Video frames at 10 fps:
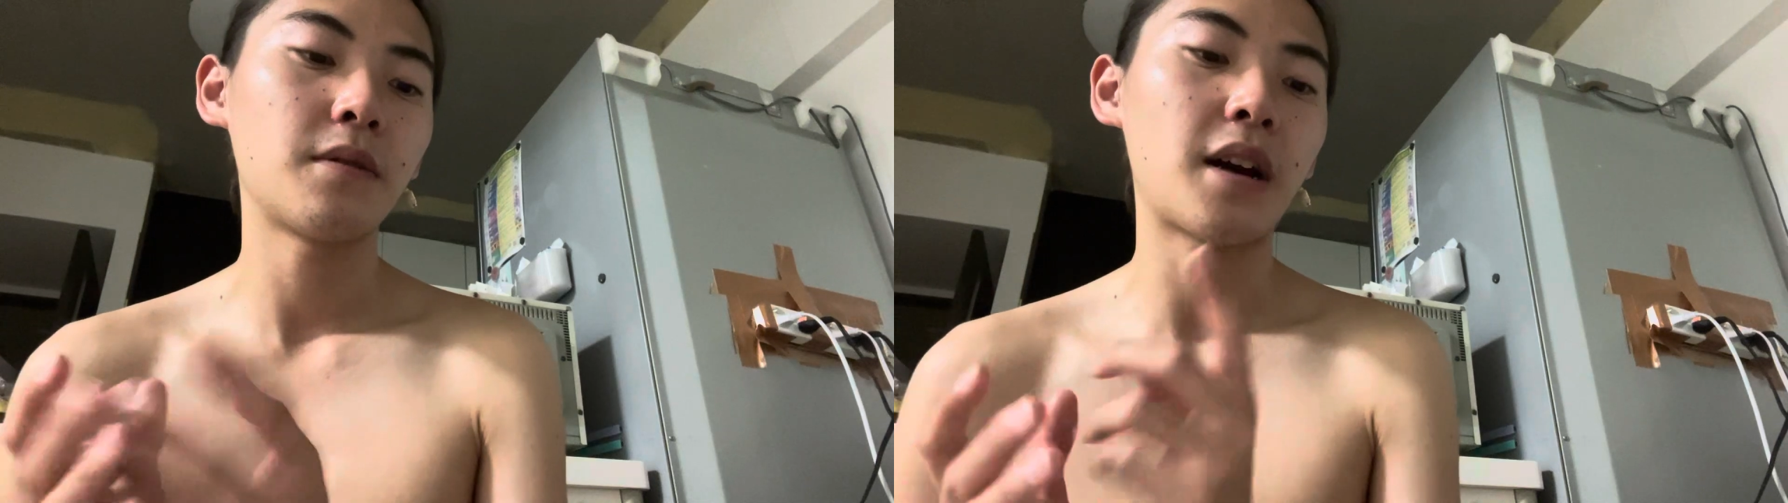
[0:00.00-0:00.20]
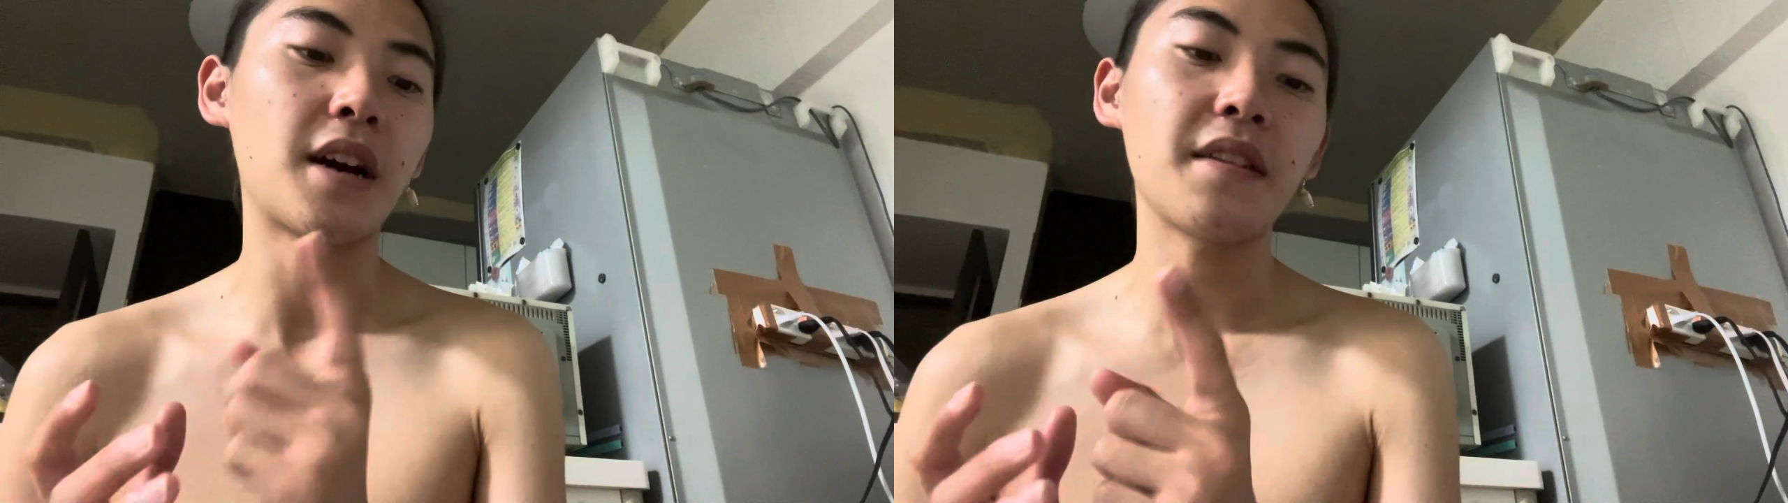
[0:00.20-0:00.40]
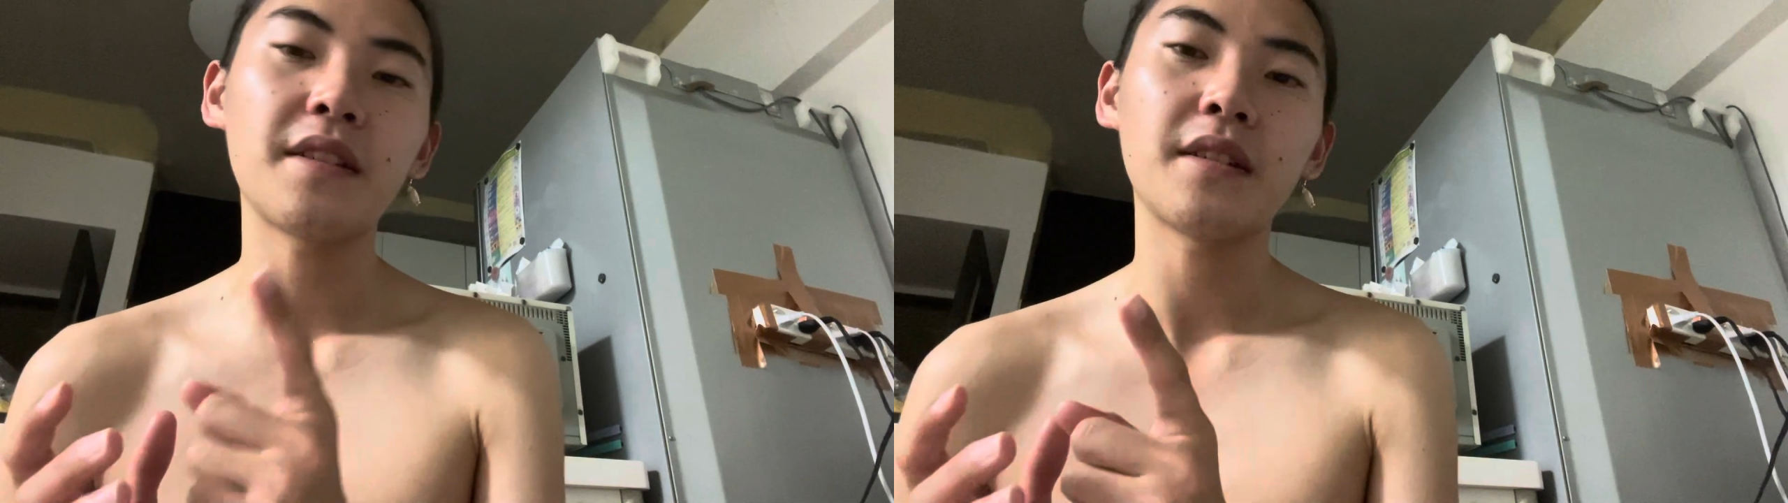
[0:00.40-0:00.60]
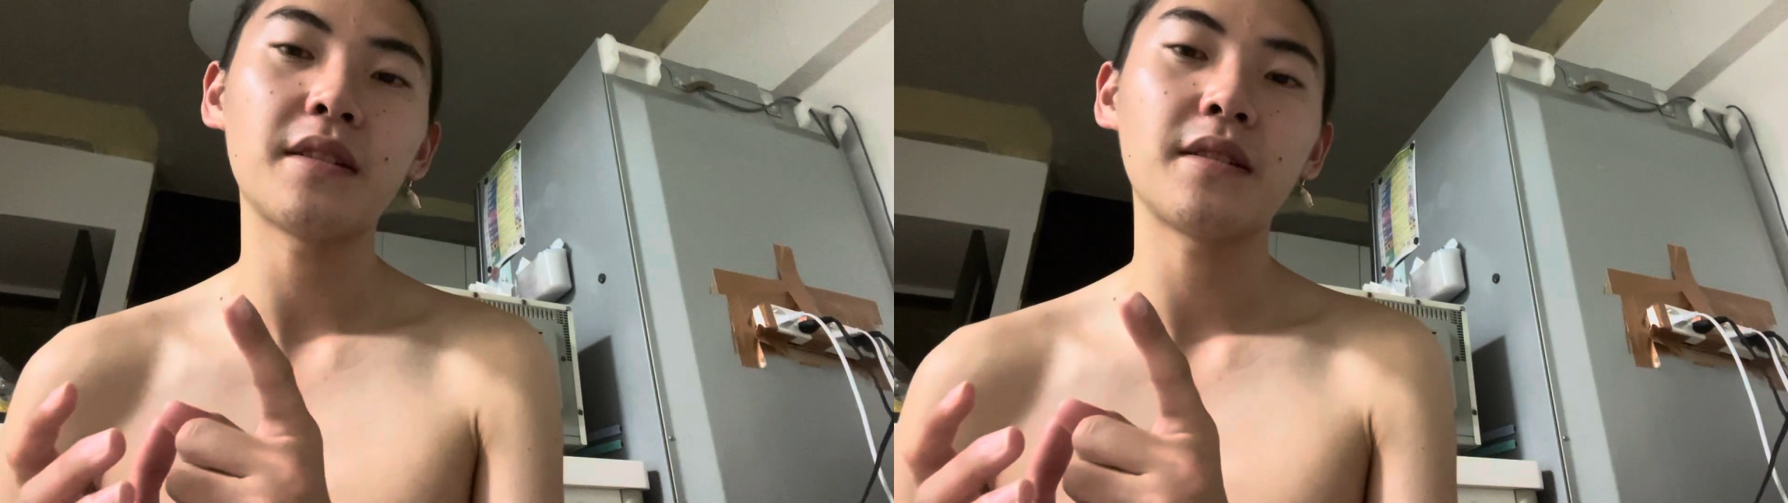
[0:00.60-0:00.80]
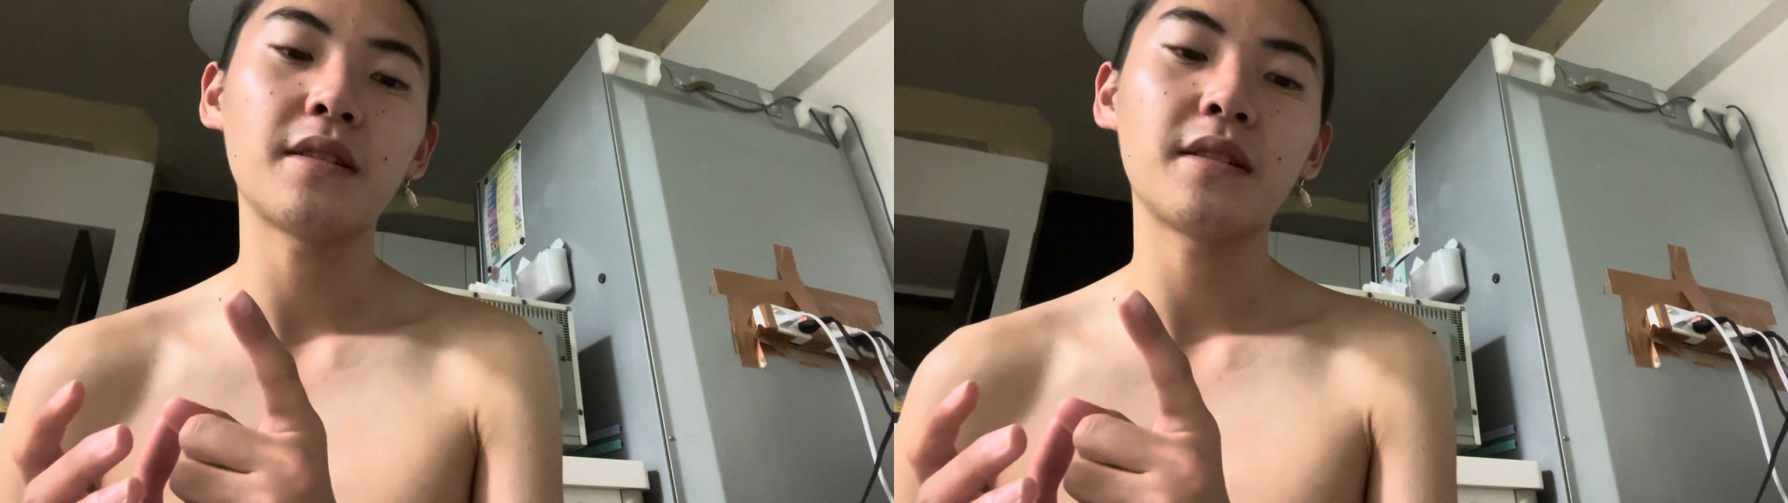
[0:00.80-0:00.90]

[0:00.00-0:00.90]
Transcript: I think